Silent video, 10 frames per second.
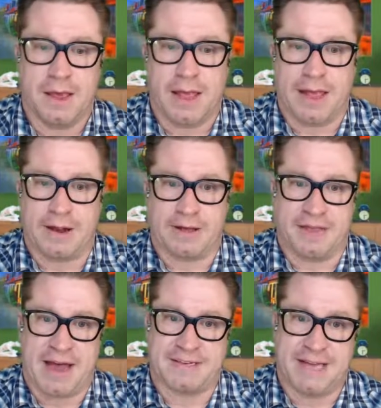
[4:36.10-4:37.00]
And look at
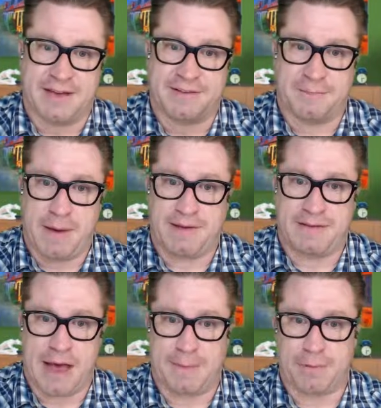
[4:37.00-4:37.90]
that, Texas-based
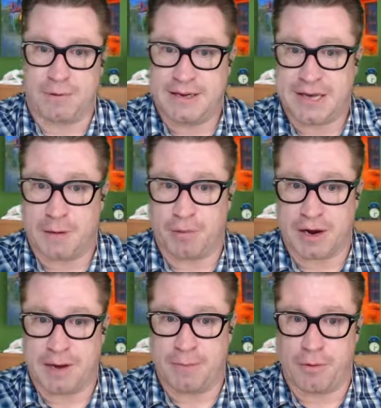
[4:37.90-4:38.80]
hemp retail
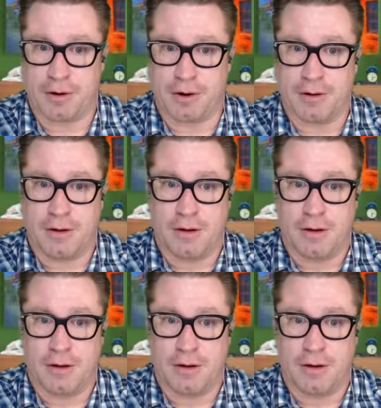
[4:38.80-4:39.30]
brick and mortar.